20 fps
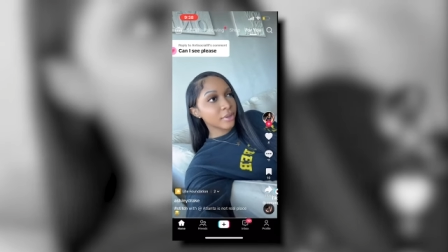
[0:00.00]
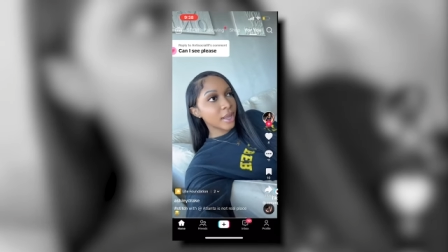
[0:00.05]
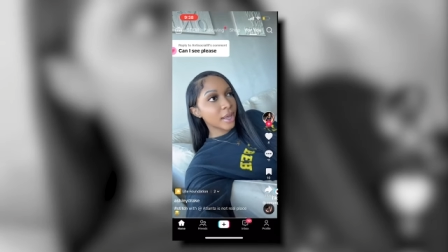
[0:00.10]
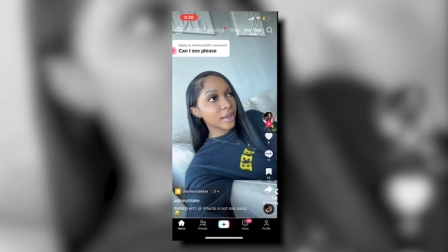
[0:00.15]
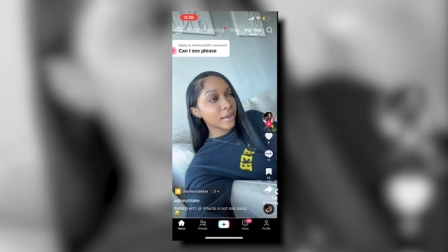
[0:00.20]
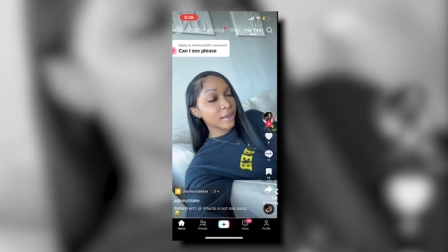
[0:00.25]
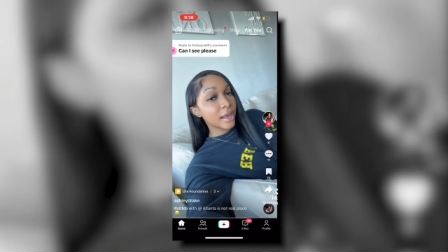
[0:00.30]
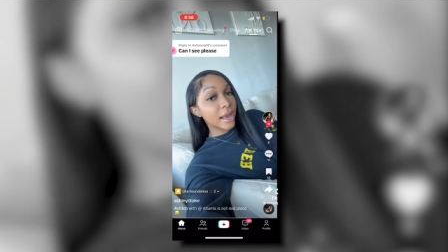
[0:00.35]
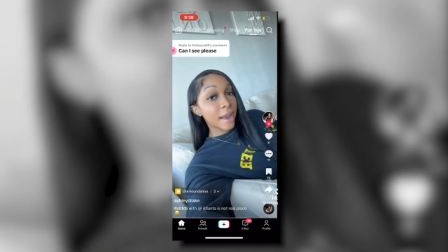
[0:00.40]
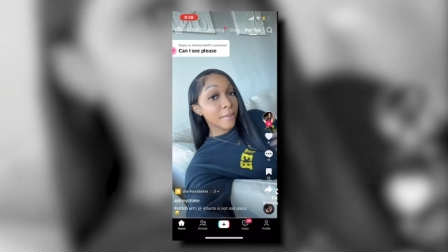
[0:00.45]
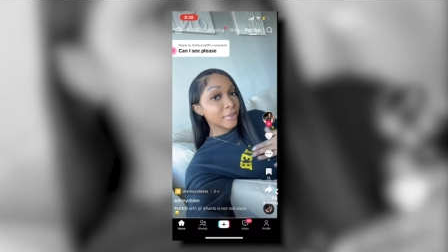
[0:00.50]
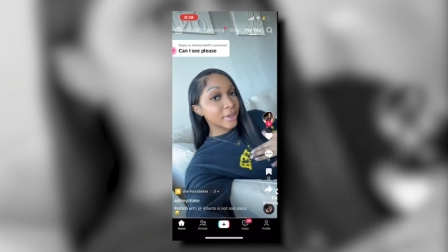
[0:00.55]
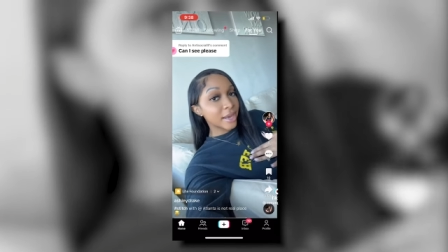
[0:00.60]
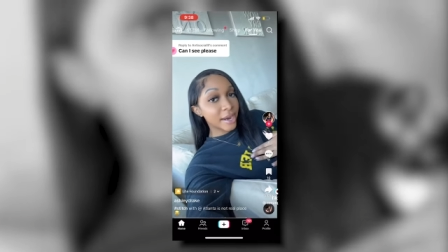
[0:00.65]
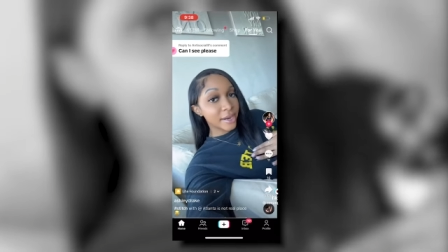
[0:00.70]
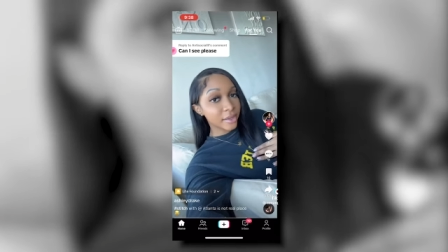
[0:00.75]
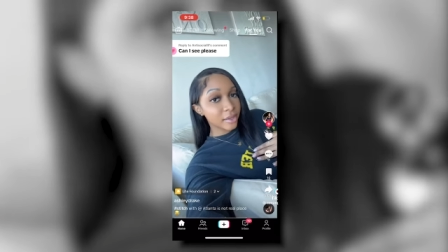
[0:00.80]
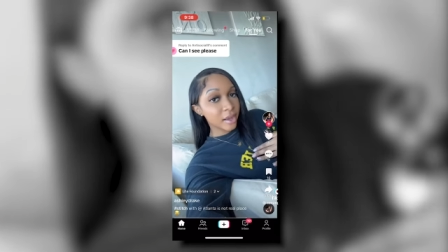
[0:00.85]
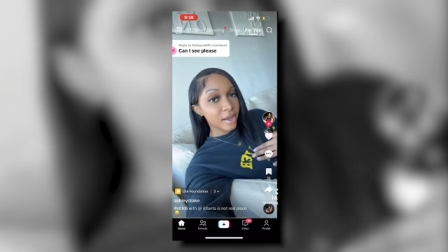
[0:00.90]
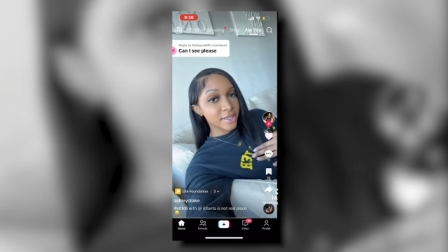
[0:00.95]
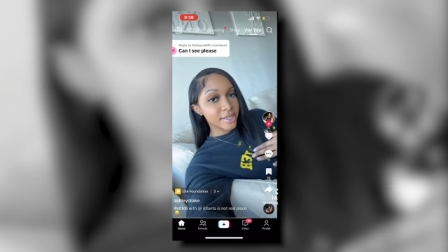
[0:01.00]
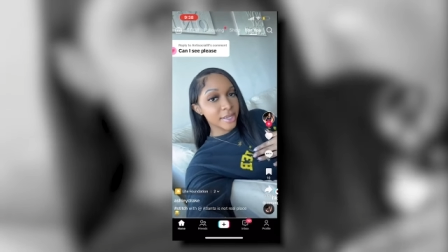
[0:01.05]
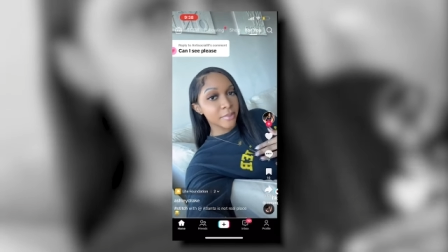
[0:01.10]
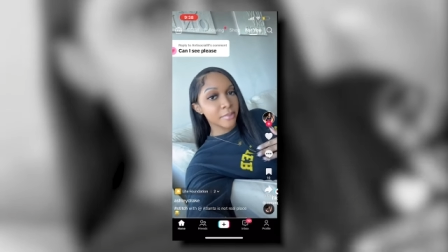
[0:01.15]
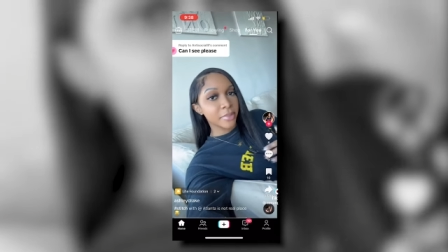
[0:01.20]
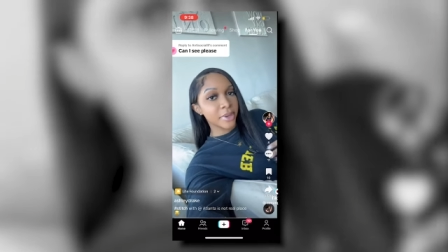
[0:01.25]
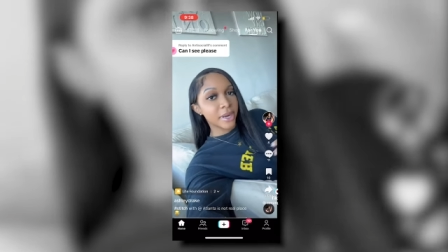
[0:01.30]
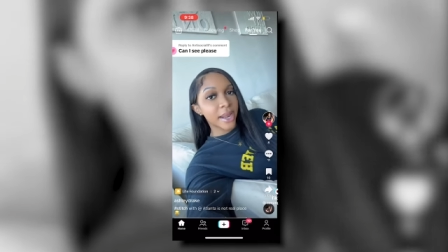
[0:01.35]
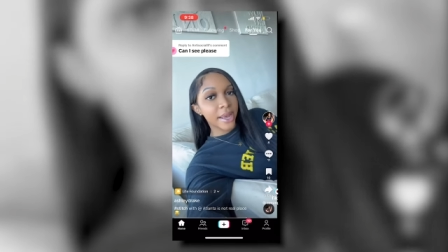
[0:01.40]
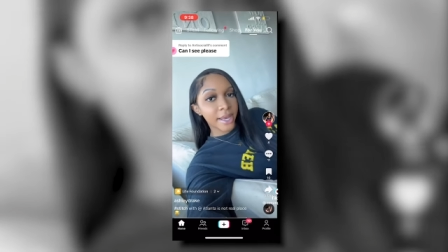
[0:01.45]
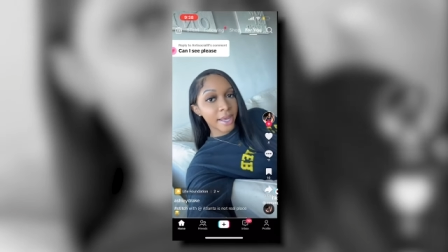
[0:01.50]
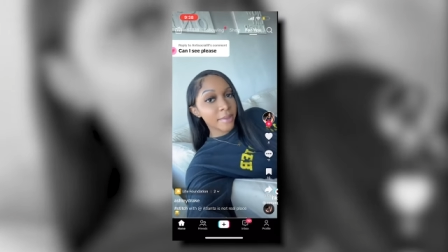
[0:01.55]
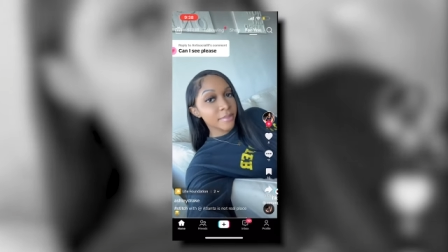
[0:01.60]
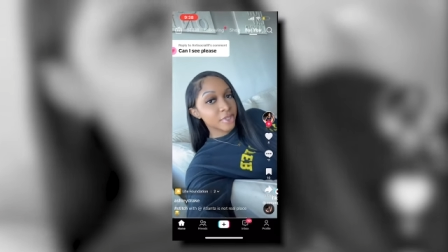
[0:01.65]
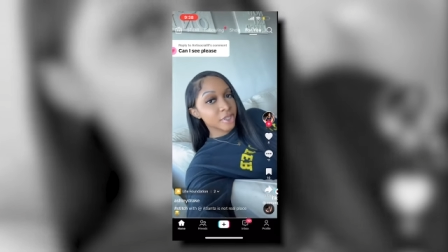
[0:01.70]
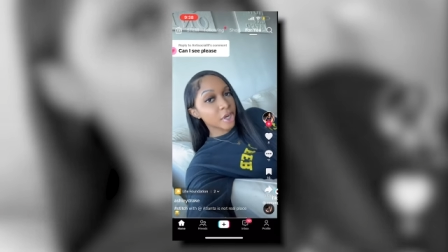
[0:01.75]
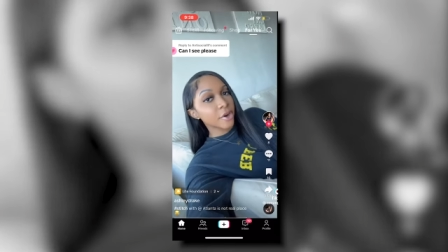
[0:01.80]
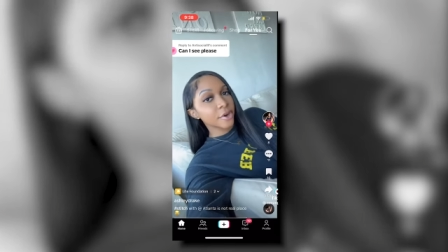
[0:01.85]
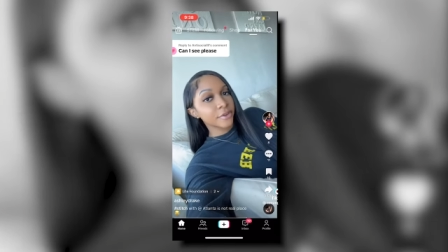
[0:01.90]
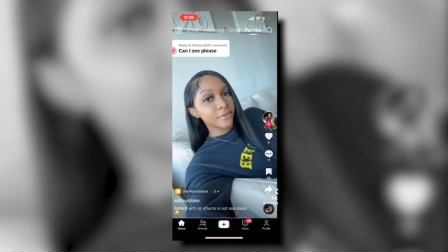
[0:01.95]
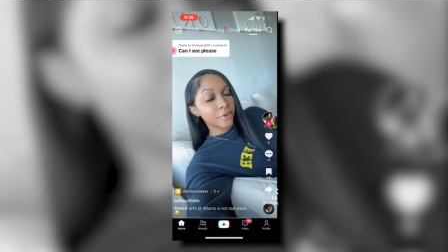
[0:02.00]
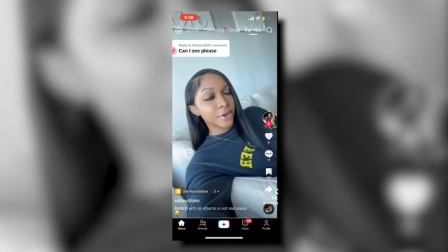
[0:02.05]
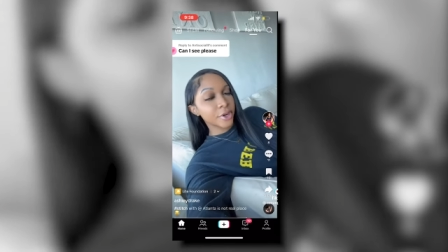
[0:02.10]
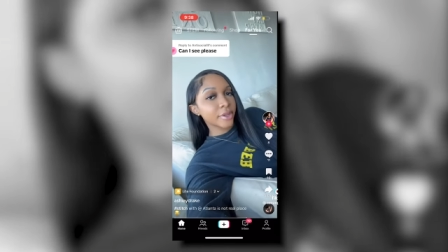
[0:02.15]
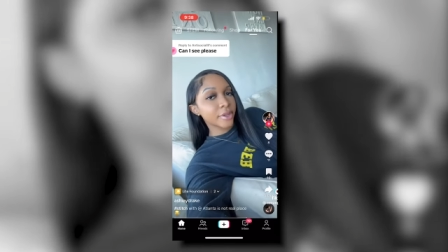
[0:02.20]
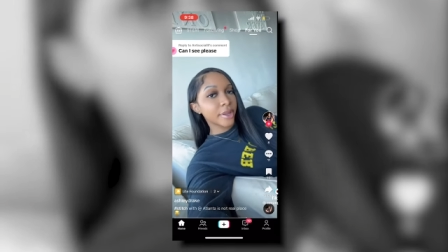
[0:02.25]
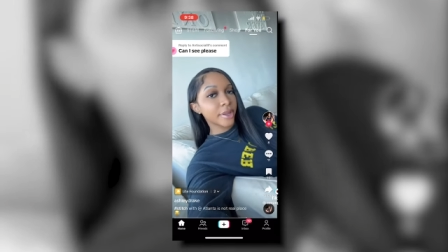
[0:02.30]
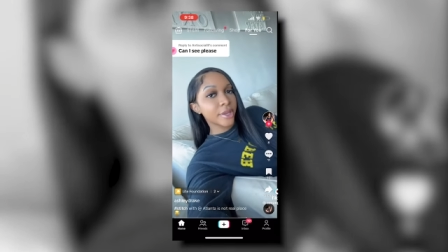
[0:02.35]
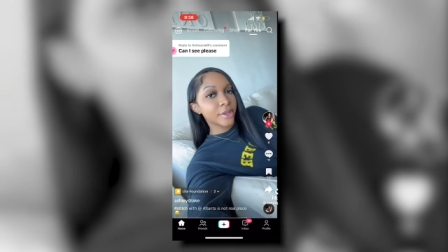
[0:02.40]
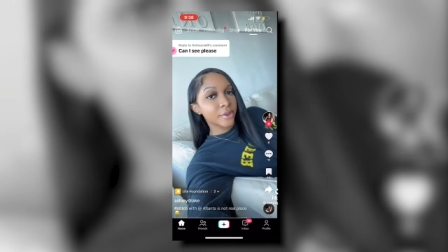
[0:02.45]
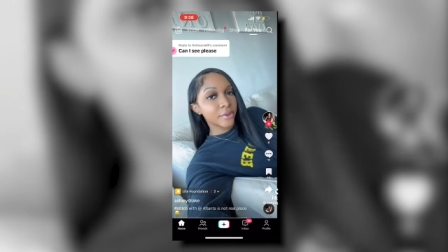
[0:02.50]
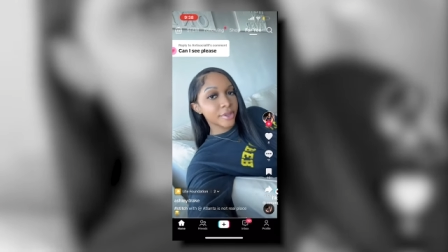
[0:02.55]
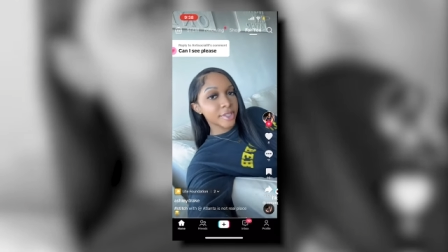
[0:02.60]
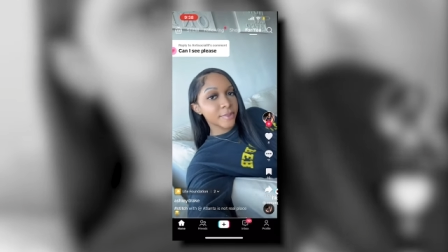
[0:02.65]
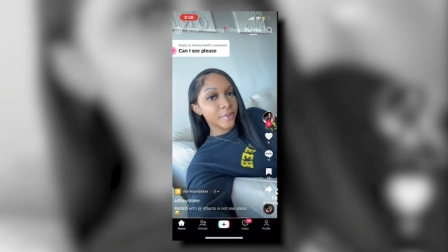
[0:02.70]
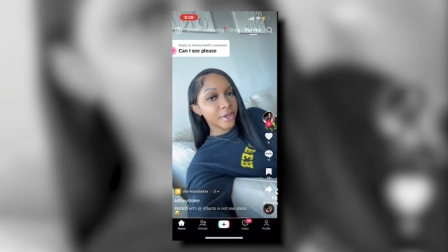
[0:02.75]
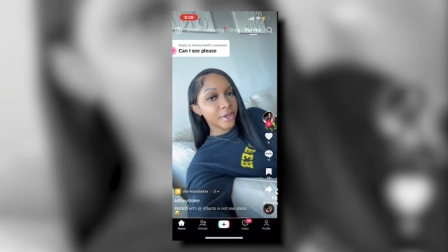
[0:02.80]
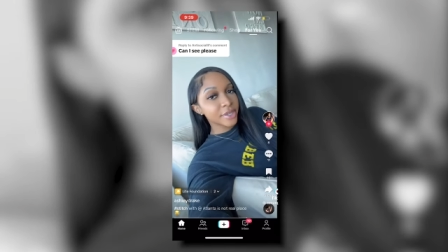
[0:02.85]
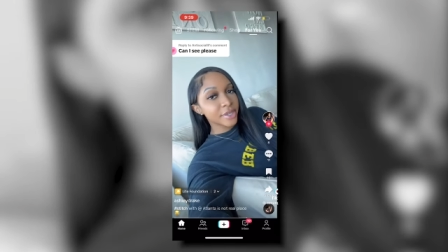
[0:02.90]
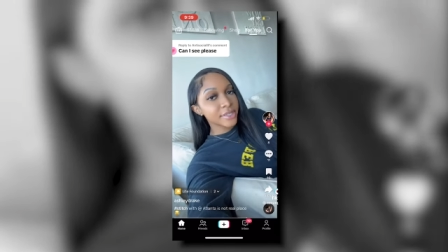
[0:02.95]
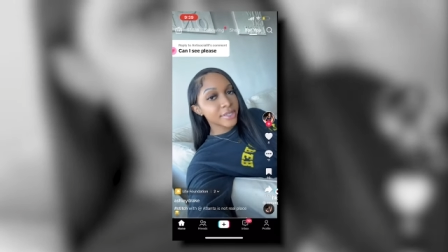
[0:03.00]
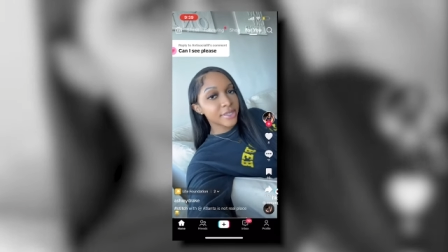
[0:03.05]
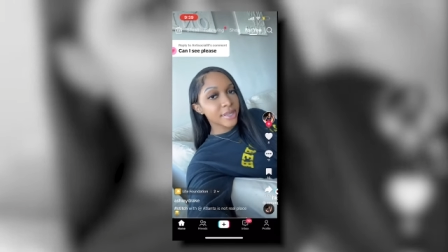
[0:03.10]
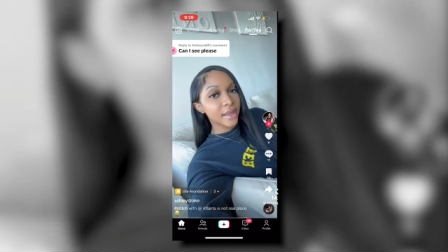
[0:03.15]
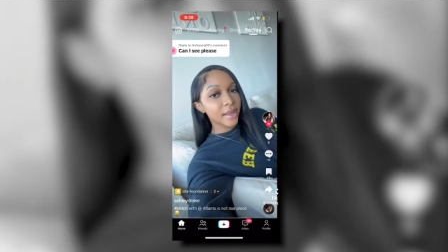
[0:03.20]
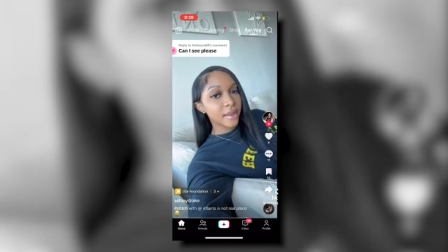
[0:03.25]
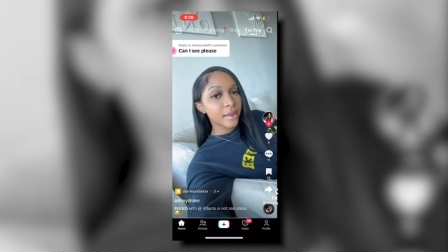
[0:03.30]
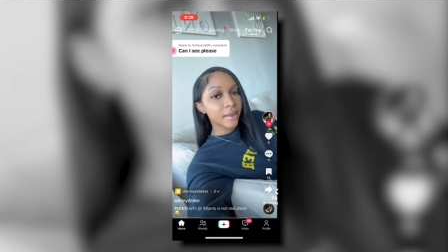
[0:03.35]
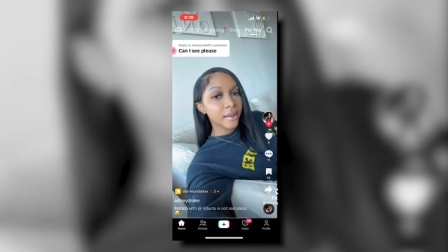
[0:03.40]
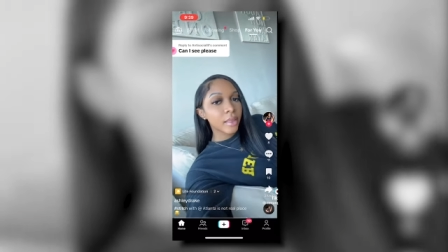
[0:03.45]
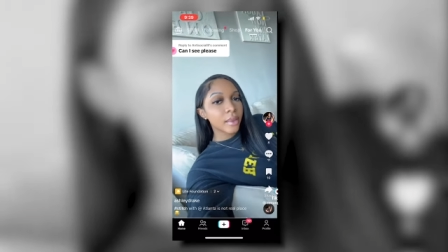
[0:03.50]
Like, I mean, I didn't cause it, but I am sorry for you that you experienced that.